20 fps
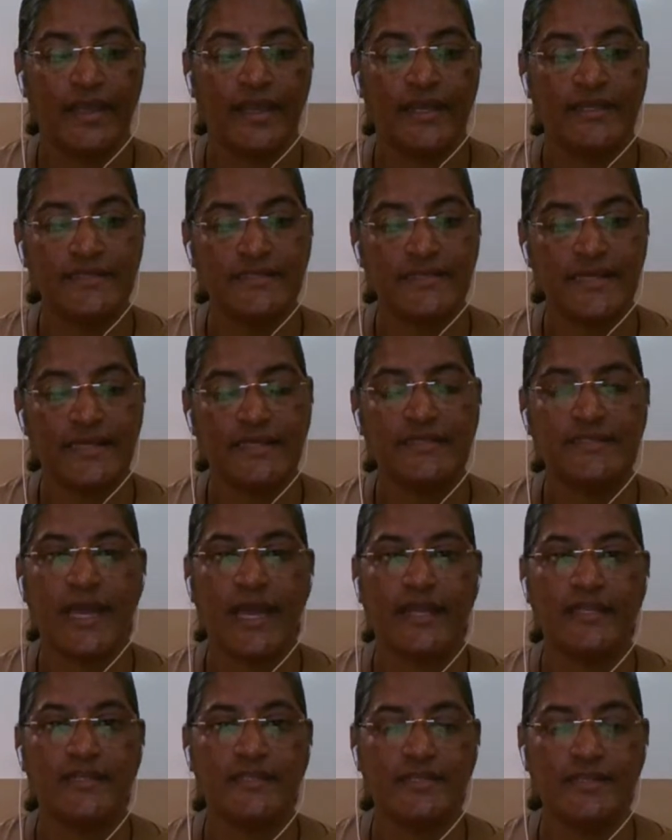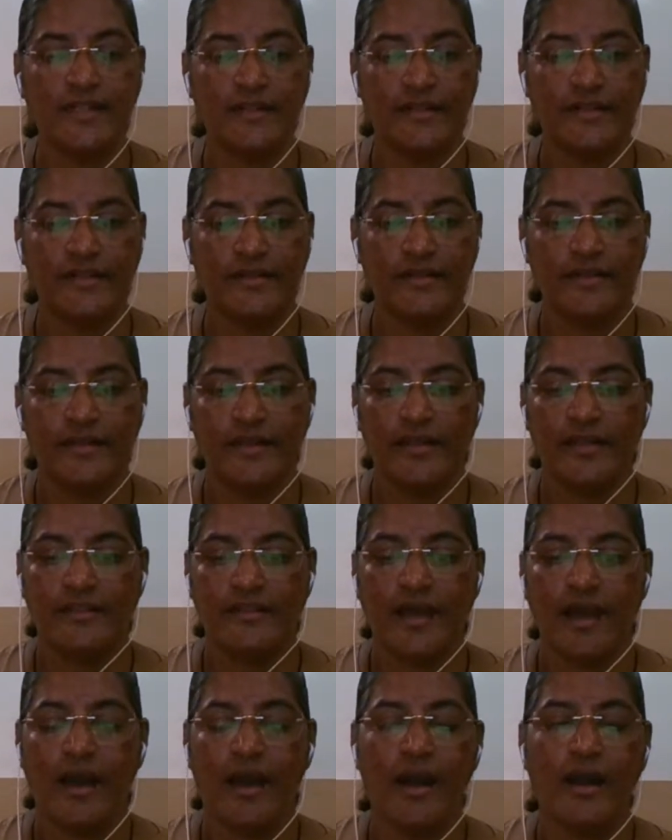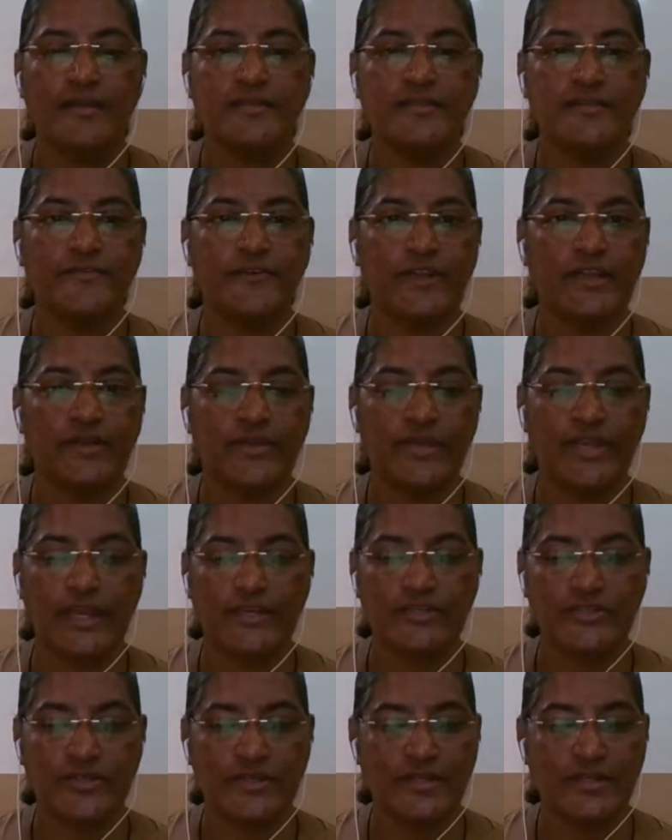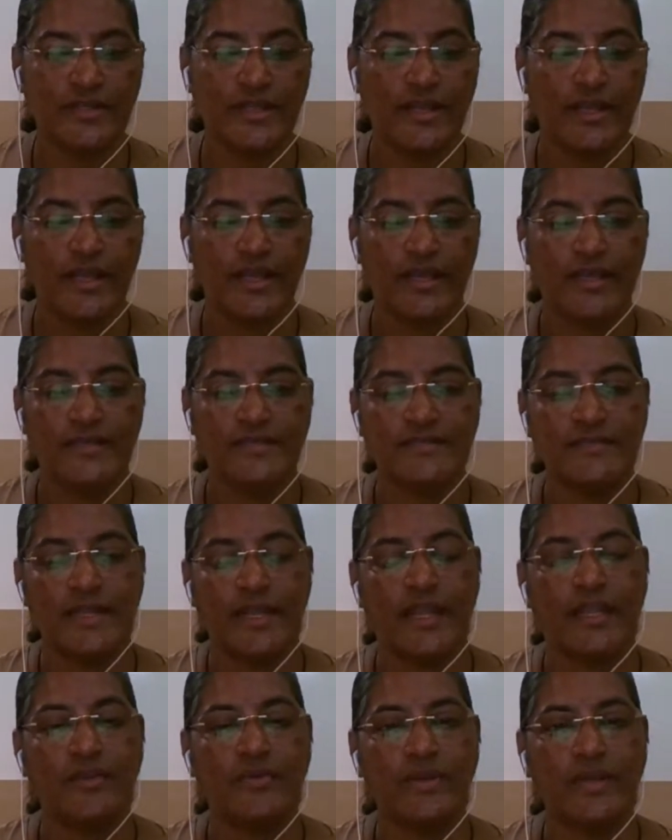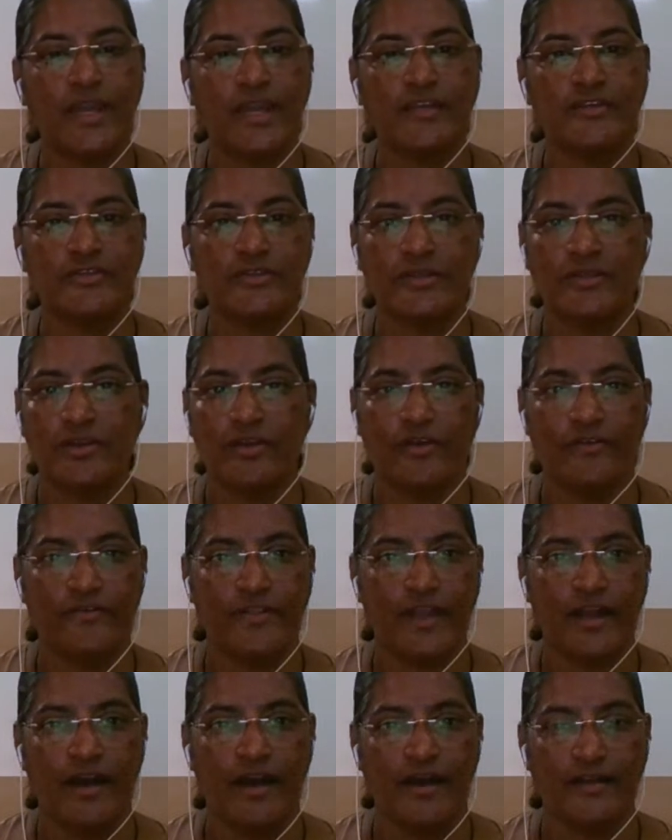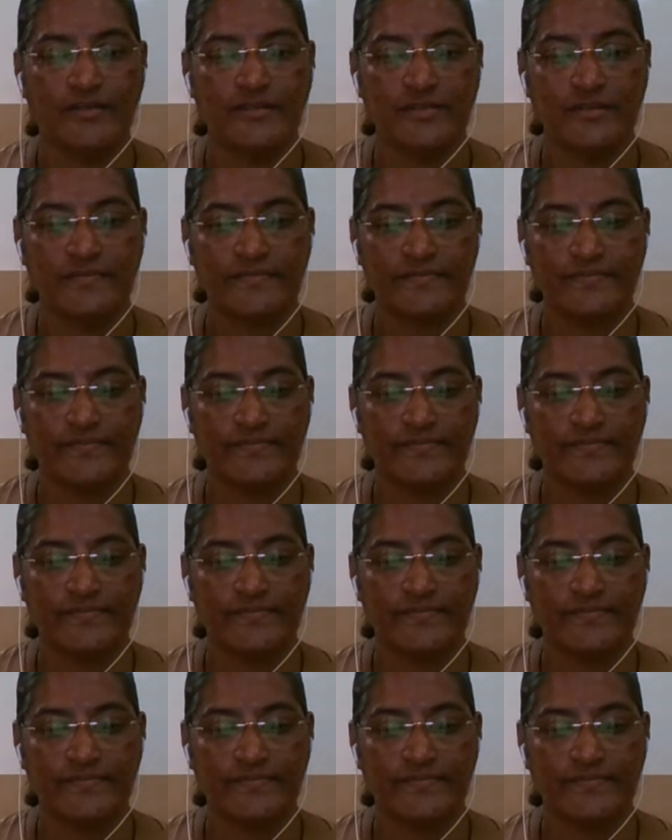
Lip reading: It is entitled, "The Heart of Education is the Education of the Heart."